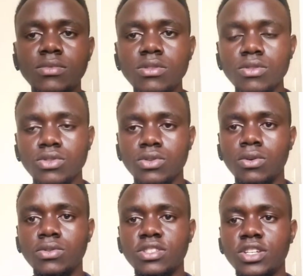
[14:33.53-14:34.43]
So
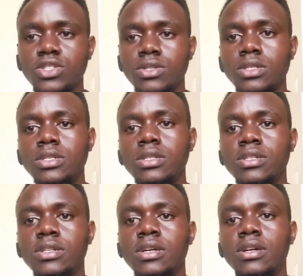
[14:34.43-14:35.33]
stay tuned
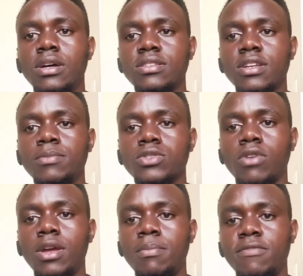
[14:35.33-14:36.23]
and
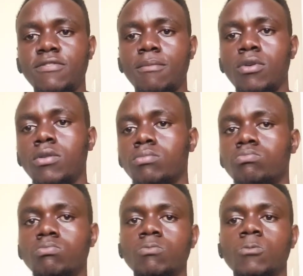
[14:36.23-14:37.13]
subscribe for more
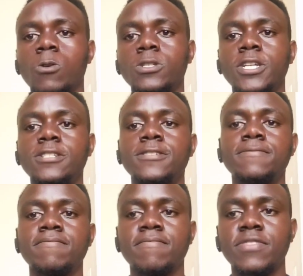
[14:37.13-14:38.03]
content.
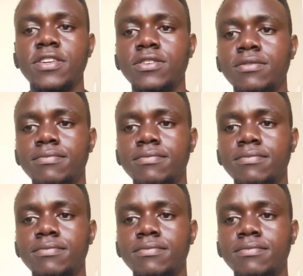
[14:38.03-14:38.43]
Thank you.